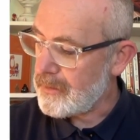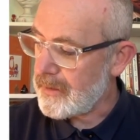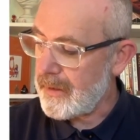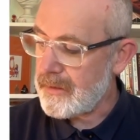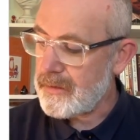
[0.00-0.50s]

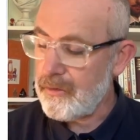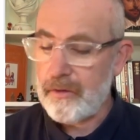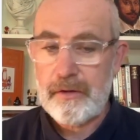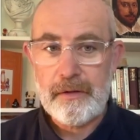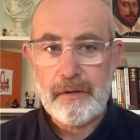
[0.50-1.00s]
says,
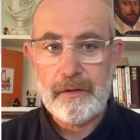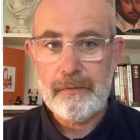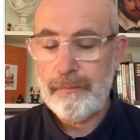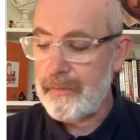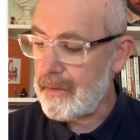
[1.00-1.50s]
look,
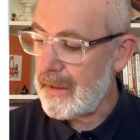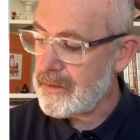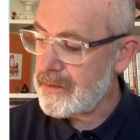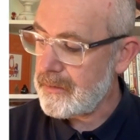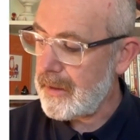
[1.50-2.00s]

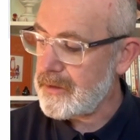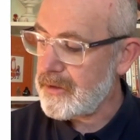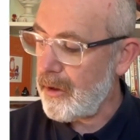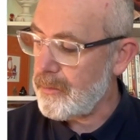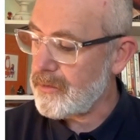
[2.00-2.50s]
let's
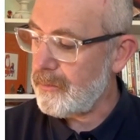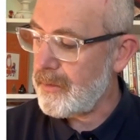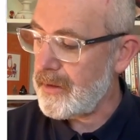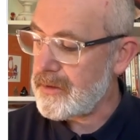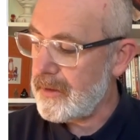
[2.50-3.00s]
show him some
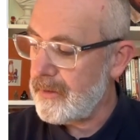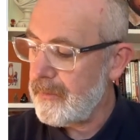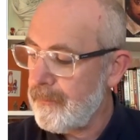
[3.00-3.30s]
mercy.